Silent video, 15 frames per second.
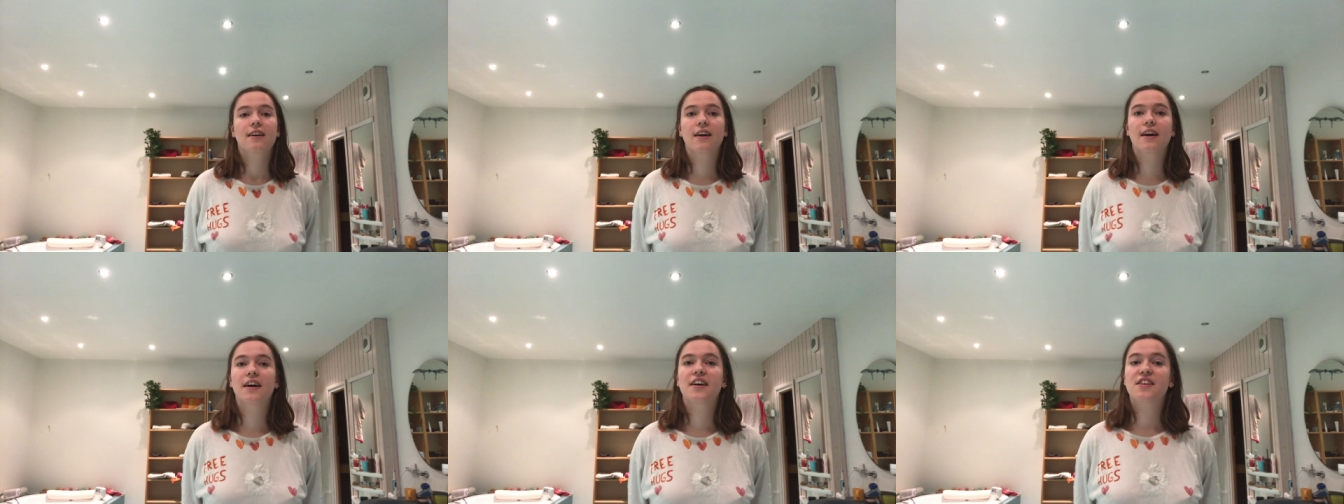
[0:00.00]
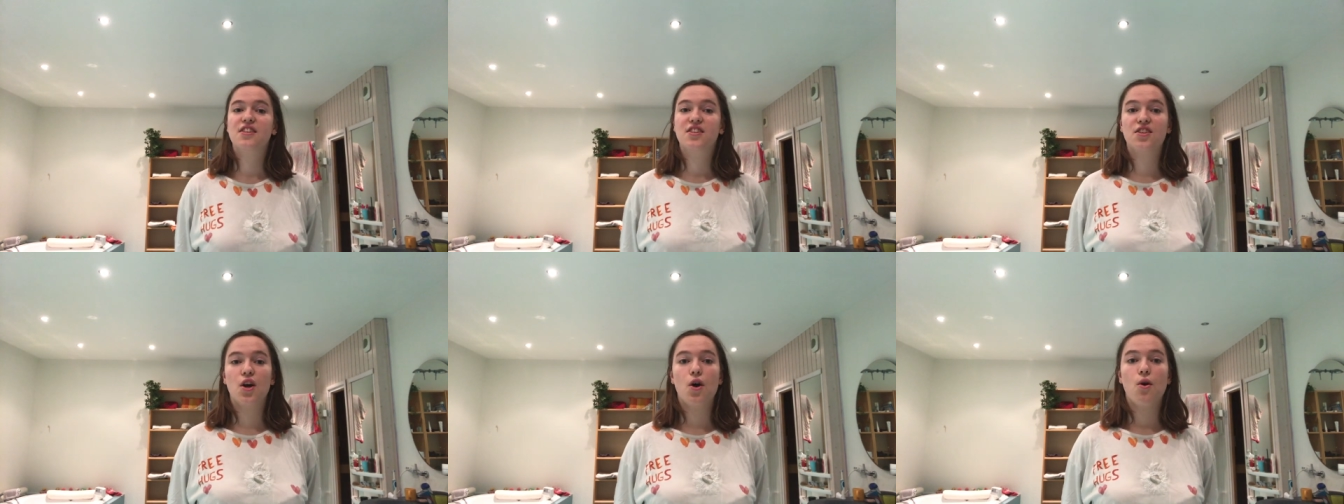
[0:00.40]
Uh,
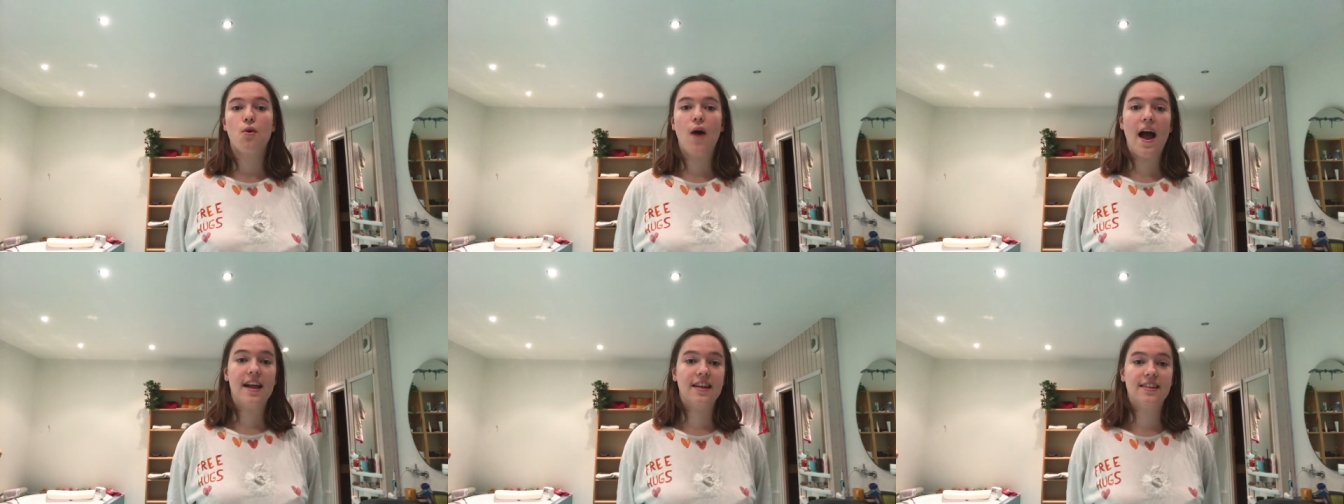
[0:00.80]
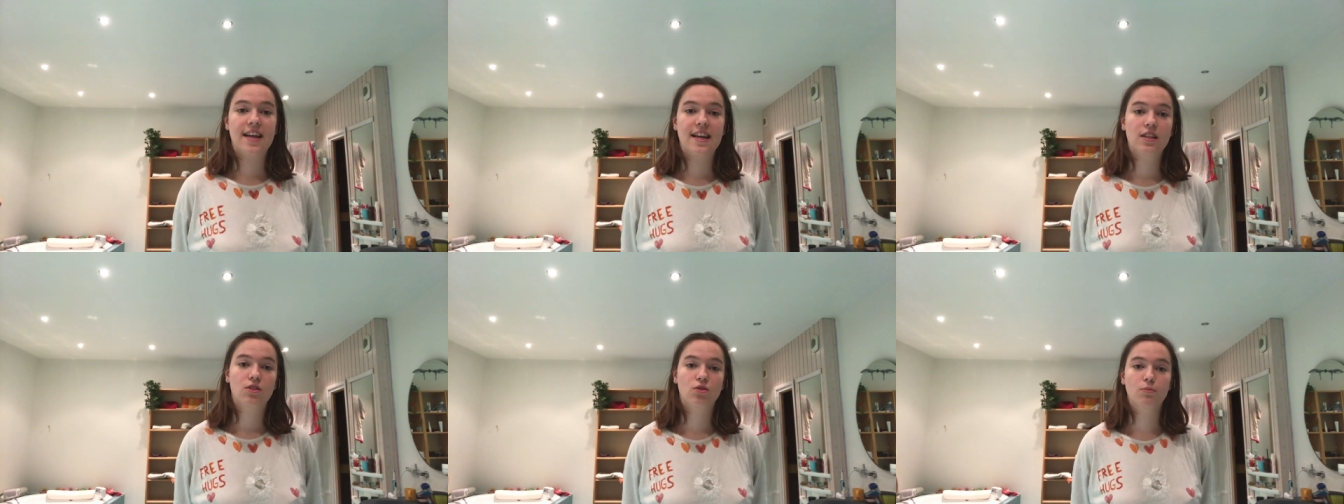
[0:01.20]
so I
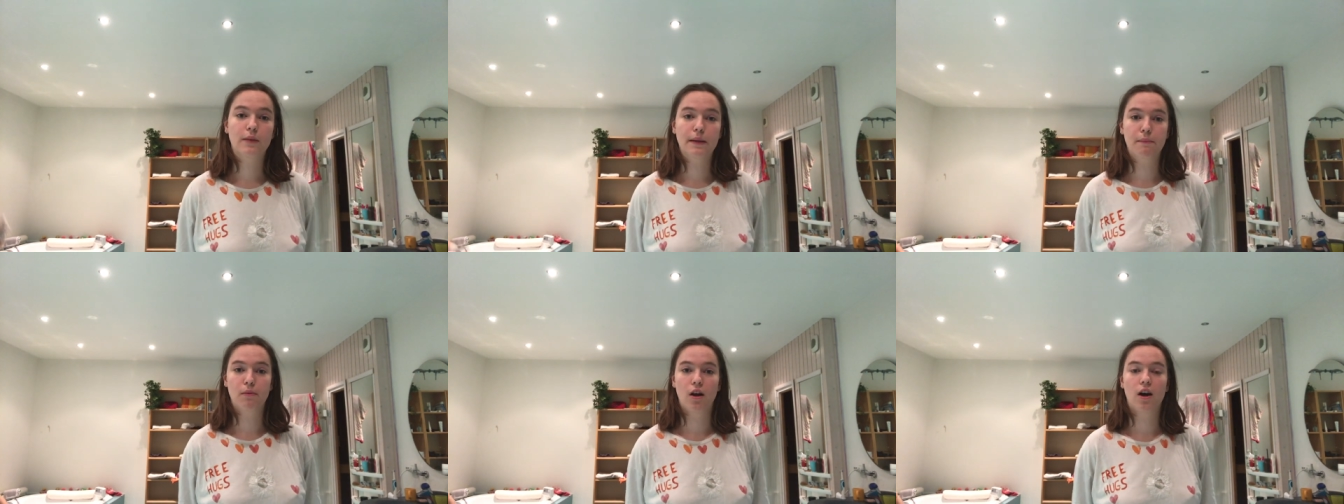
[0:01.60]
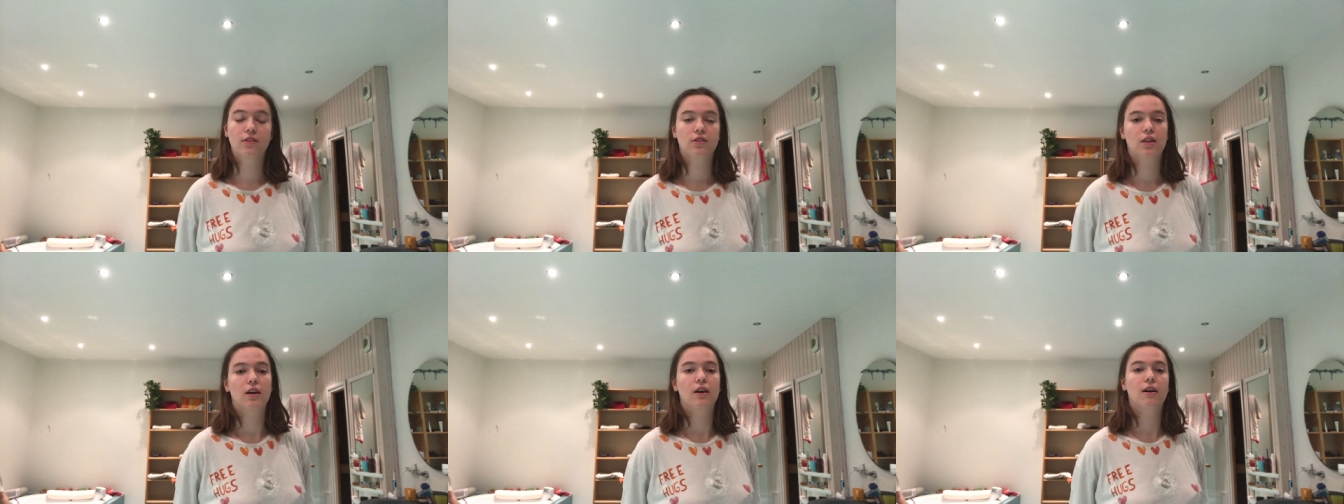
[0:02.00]
decided to be
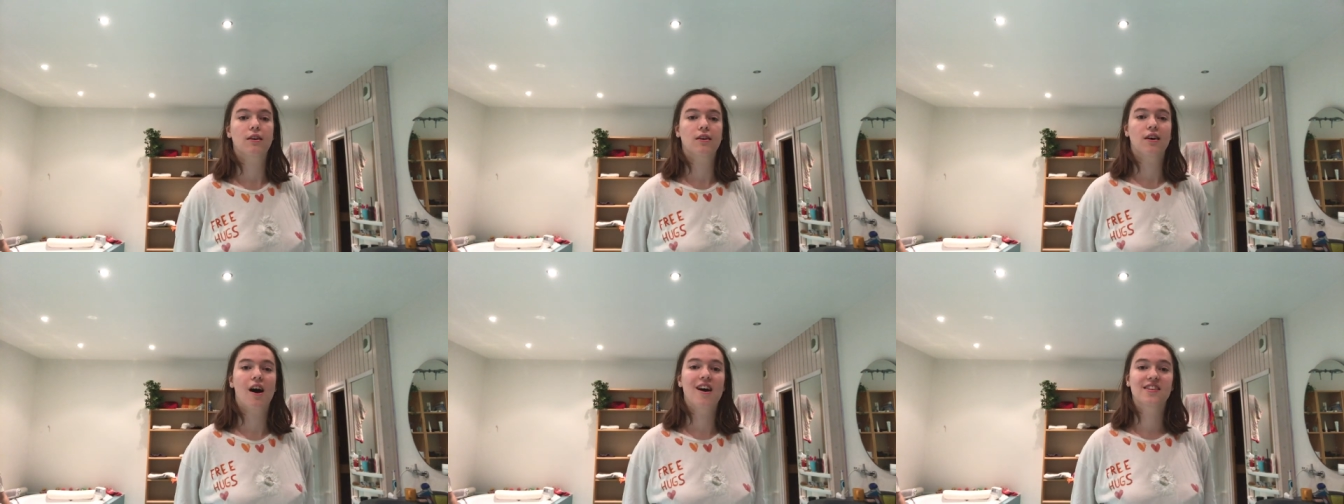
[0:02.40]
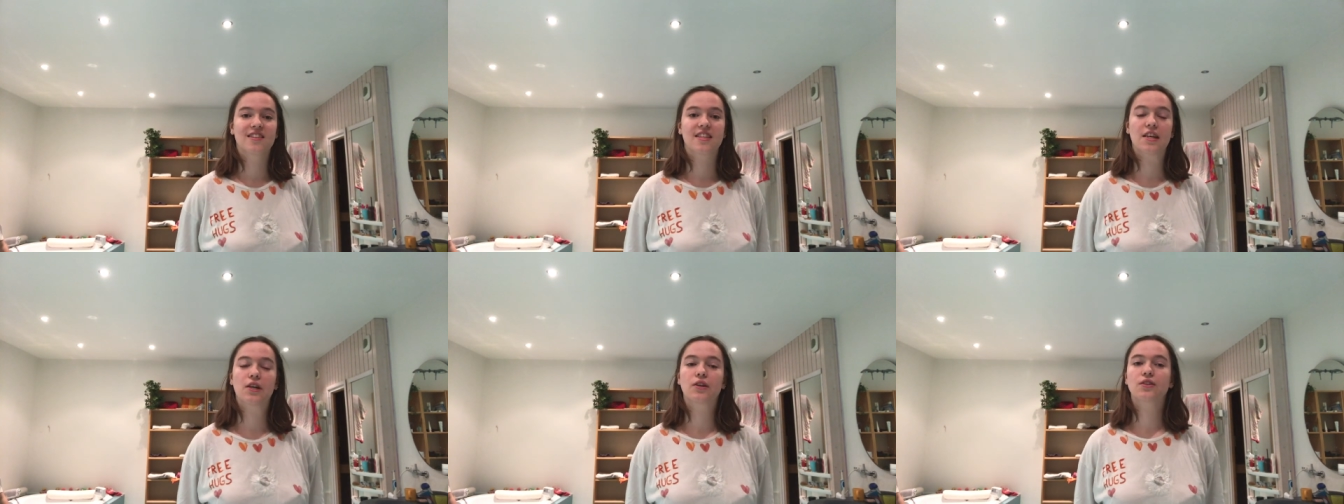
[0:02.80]
blonde uh,
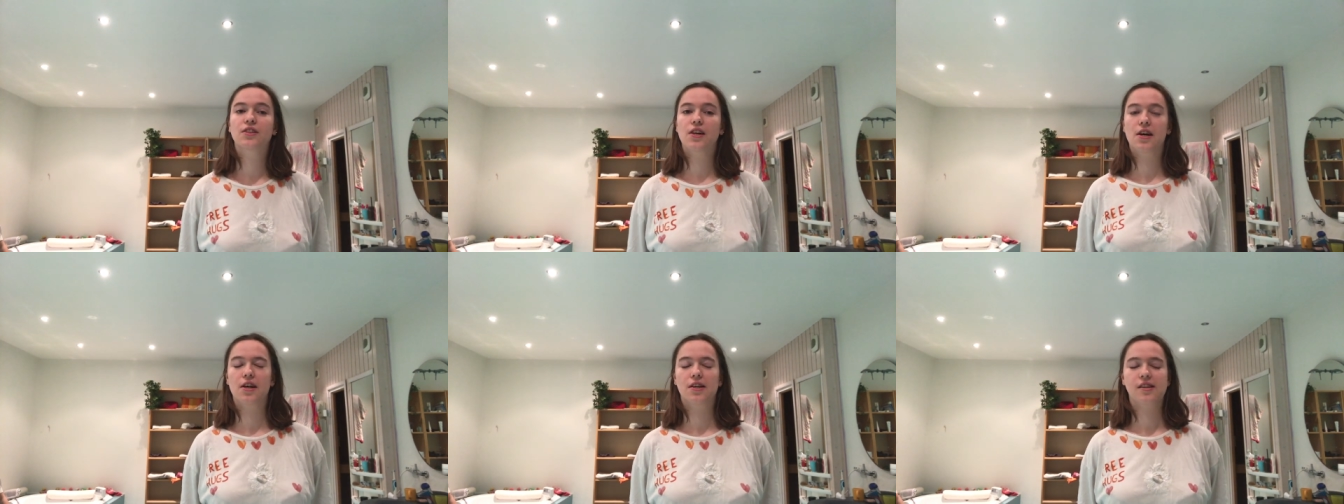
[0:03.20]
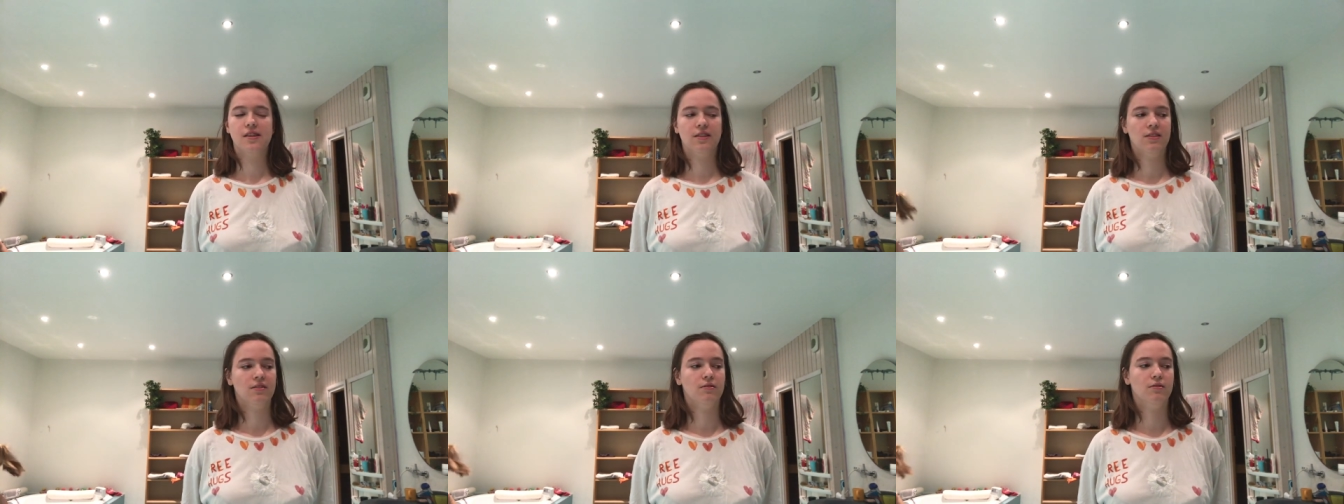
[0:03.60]
until the
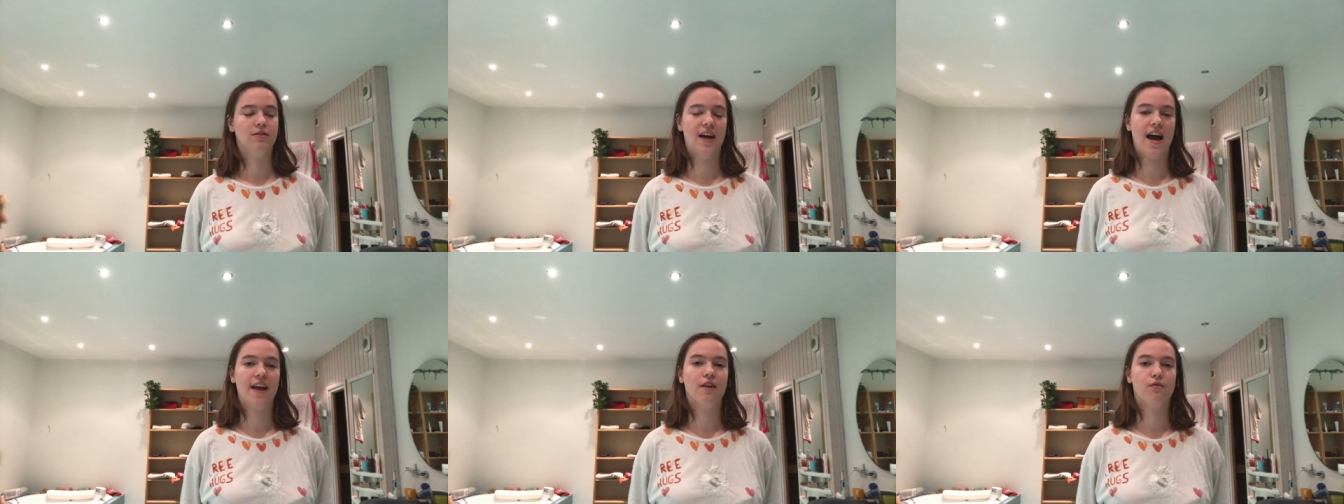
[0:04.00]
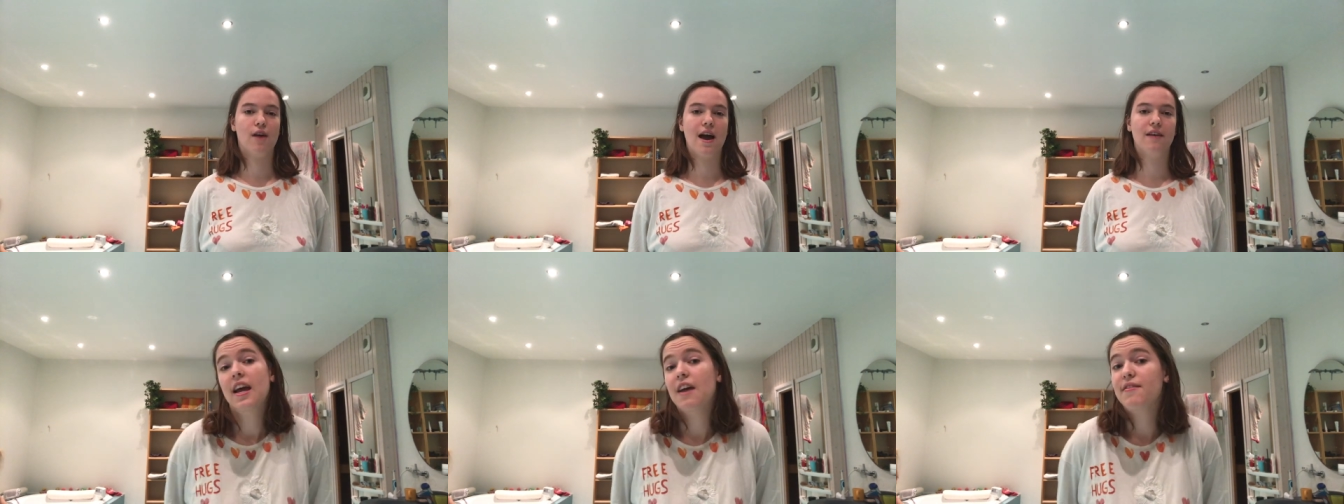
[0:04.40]
dye arrives.